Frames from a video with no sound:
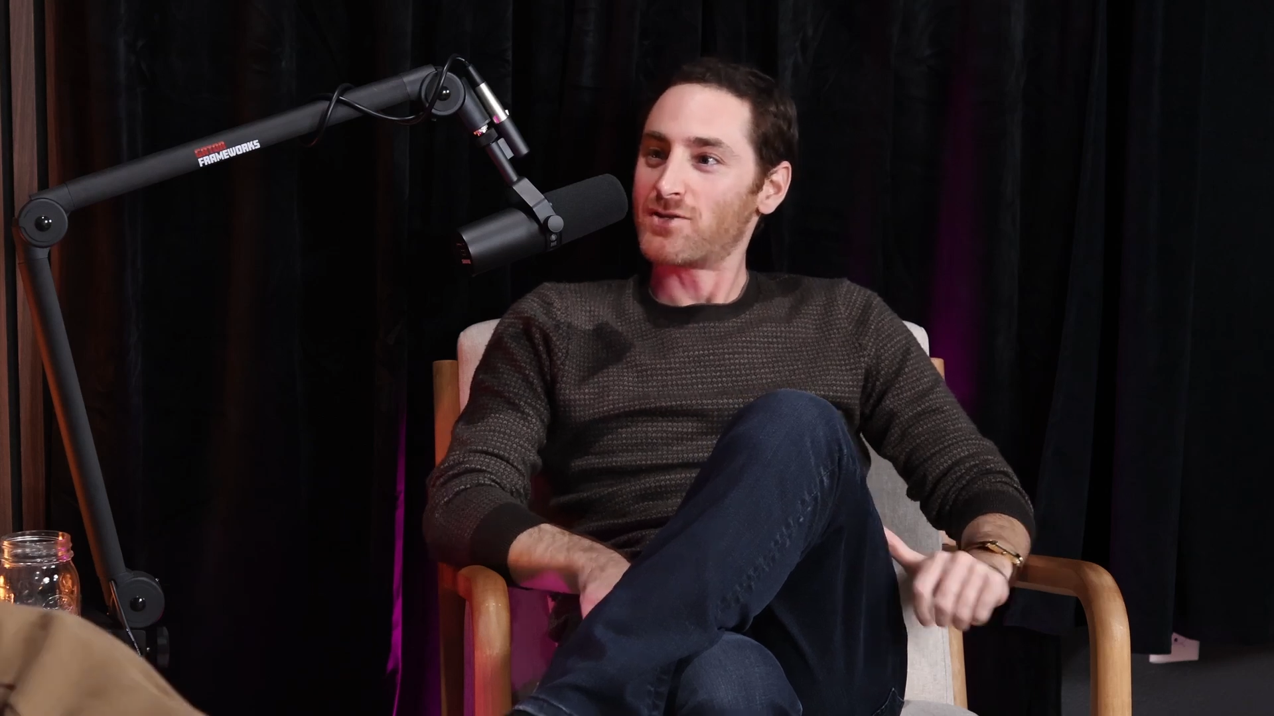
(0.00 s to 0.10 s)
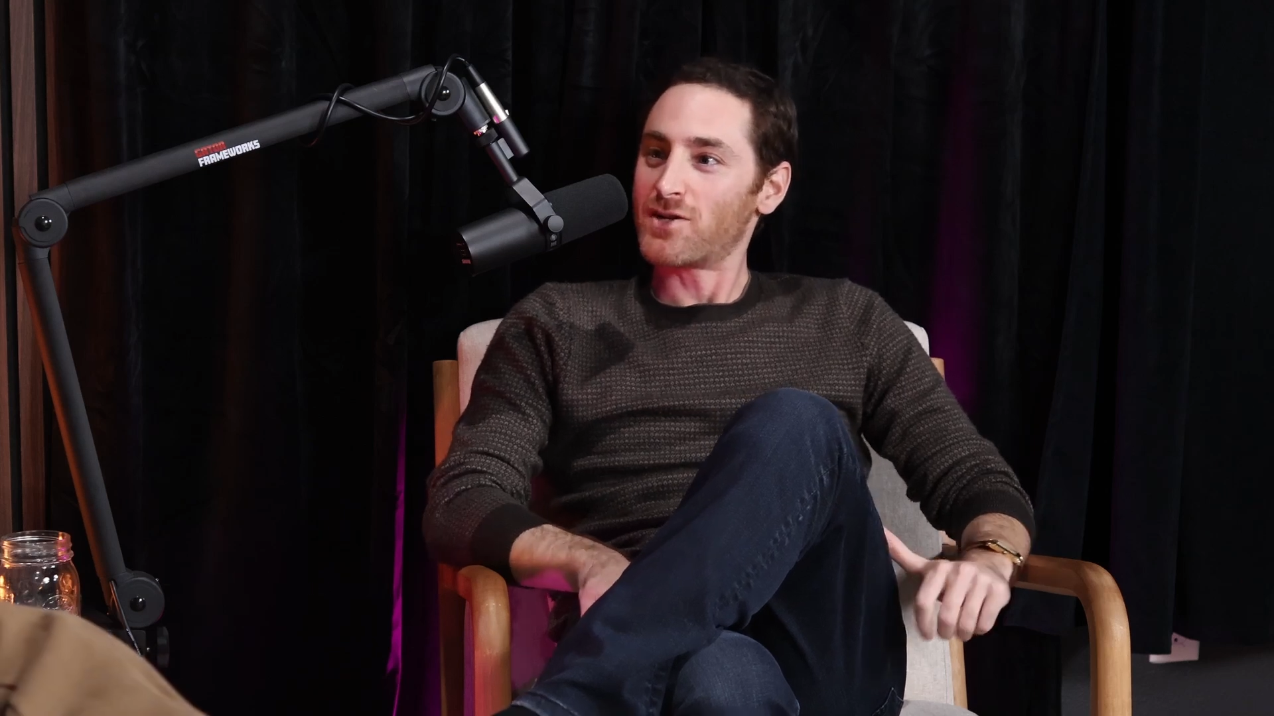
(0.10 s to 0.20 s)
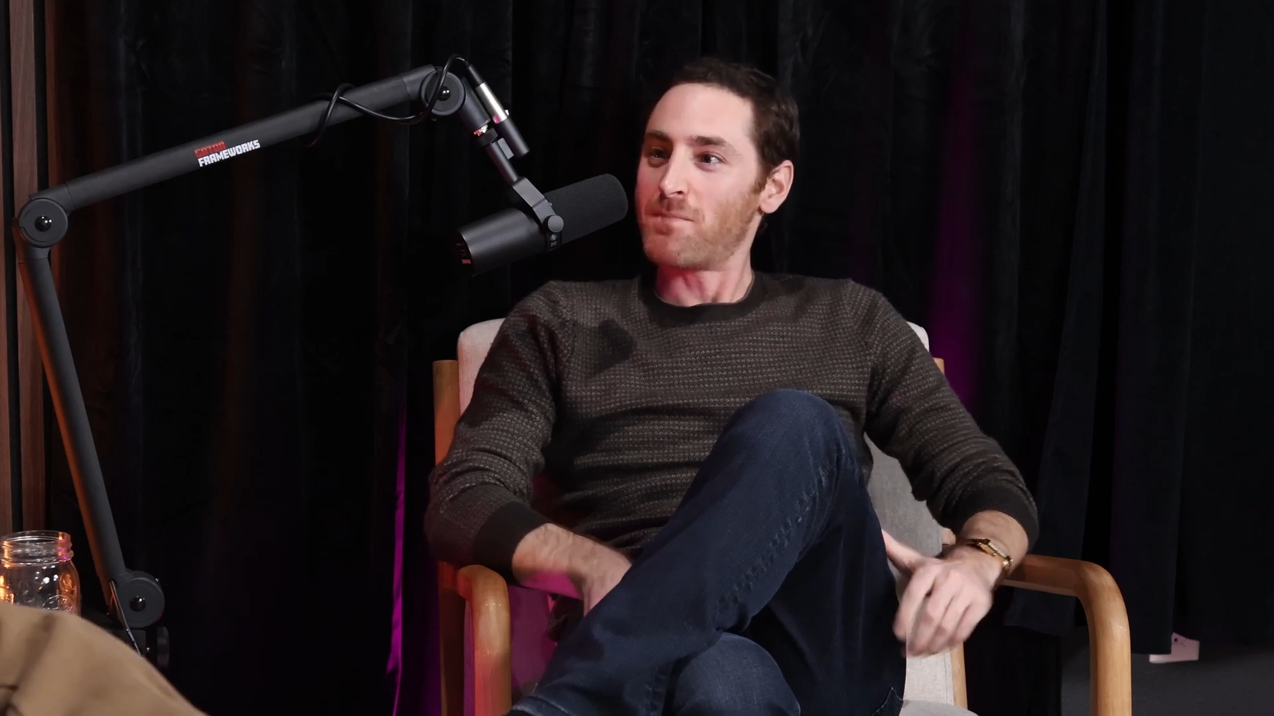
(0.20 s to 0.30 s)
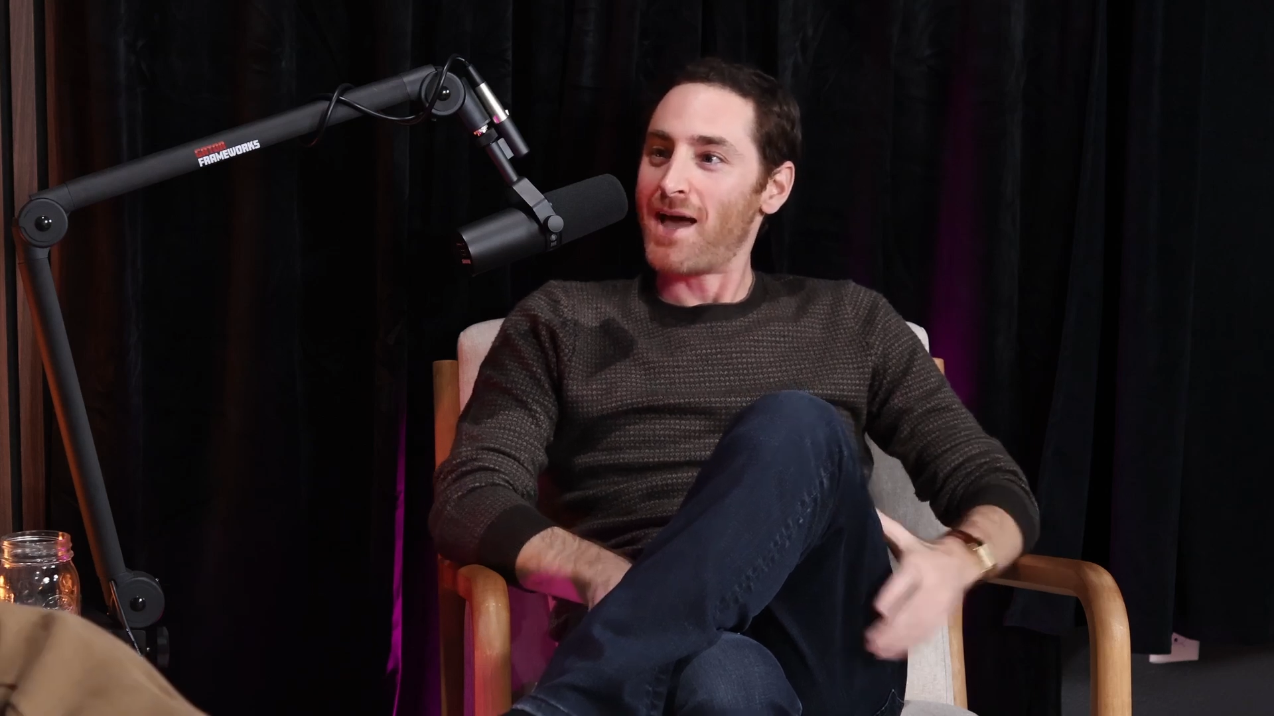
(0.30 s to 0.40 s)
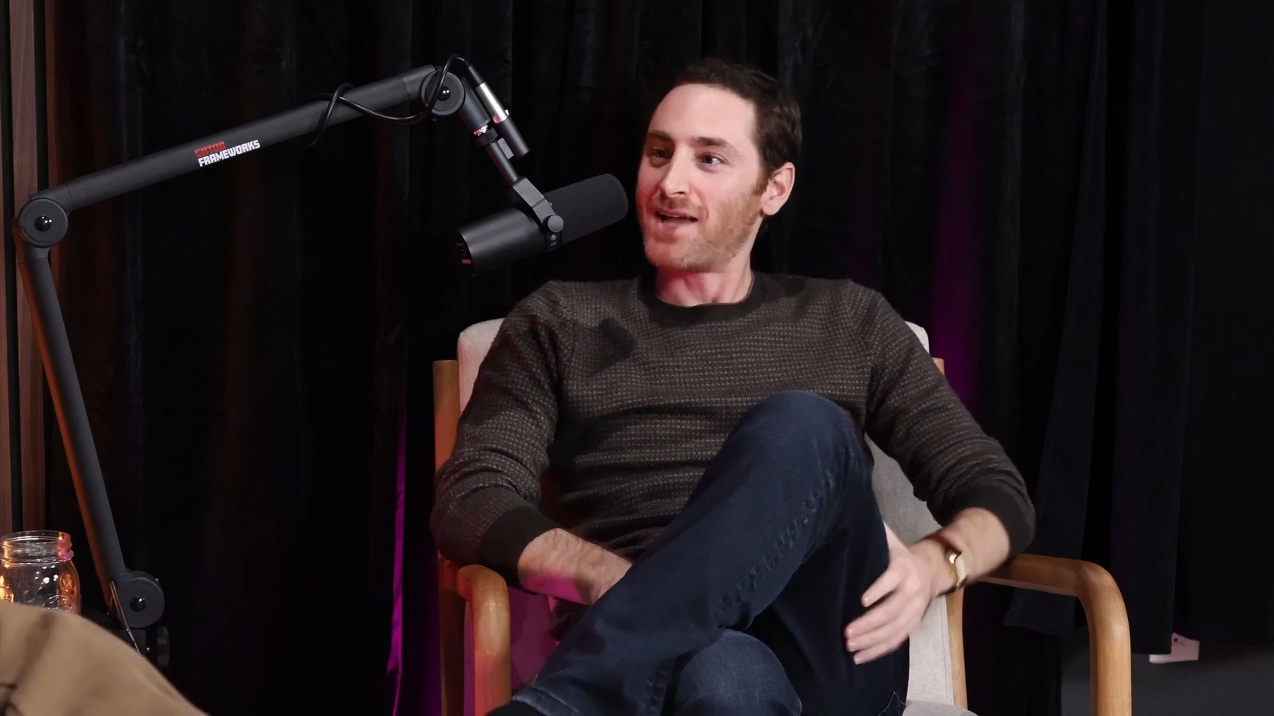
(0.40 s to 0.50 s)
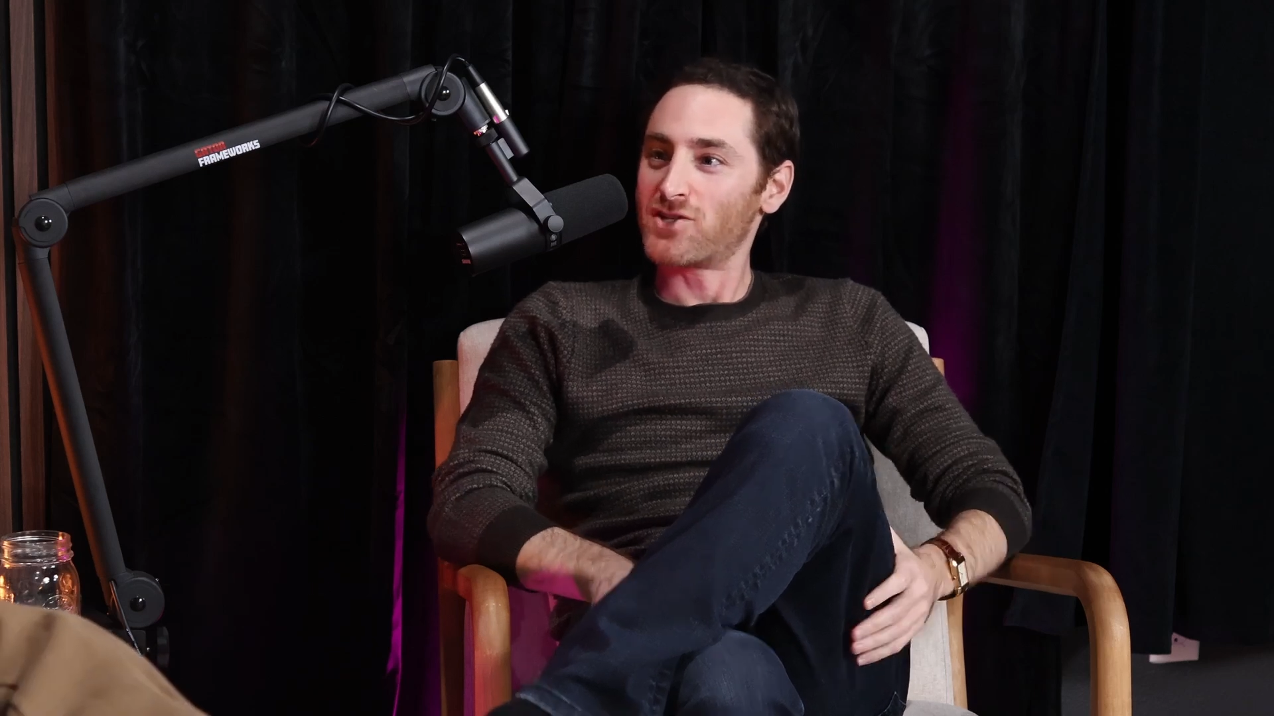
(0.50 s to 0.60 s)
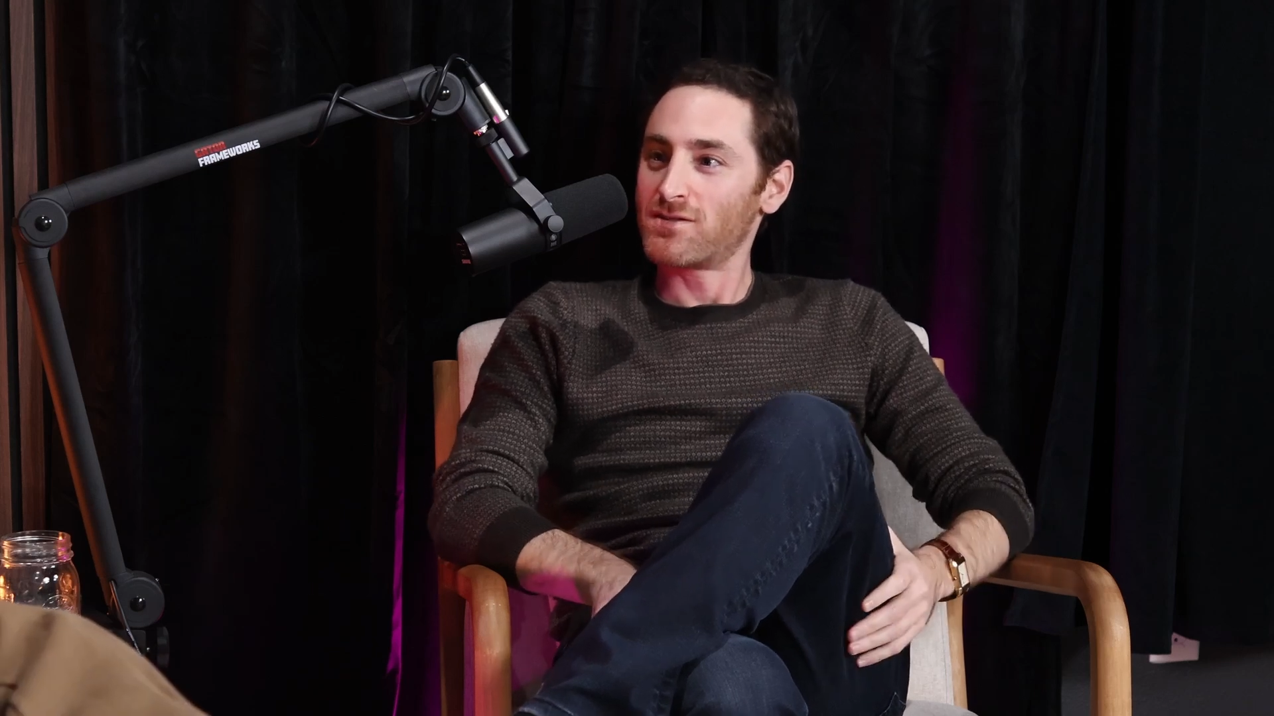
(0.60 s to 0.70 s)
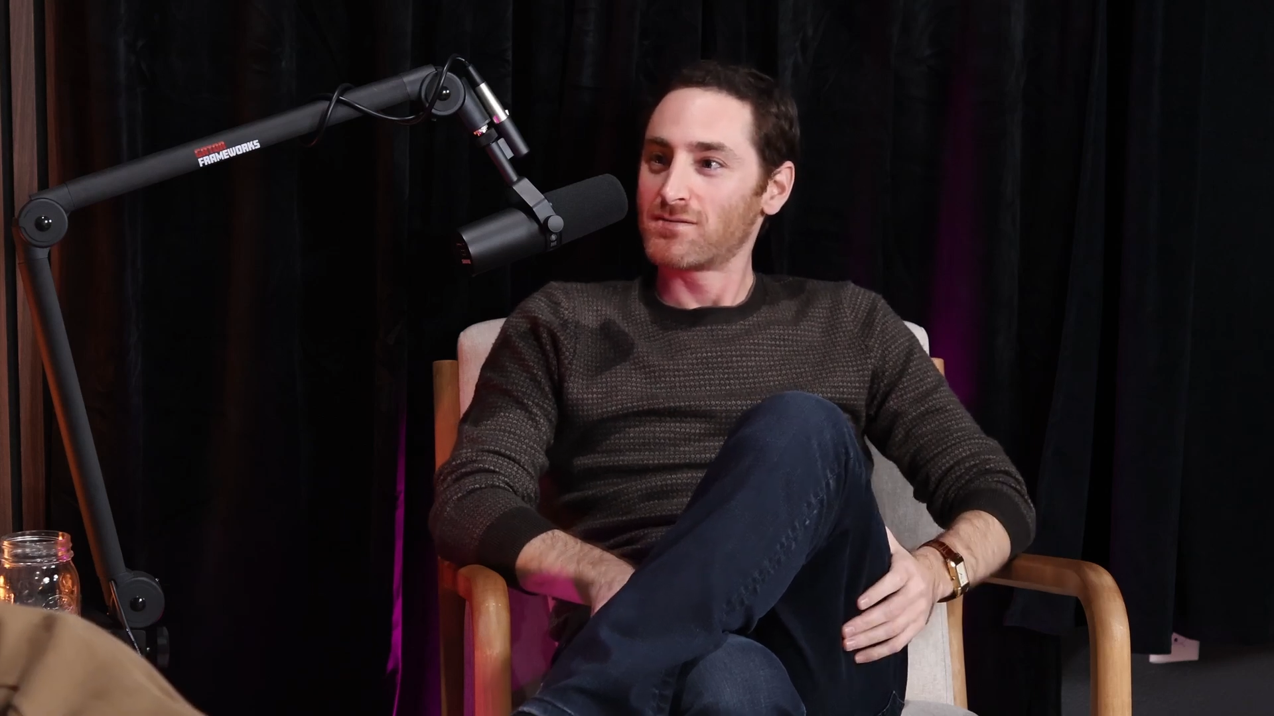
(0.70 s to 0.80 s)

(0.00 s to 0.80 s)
could imagine.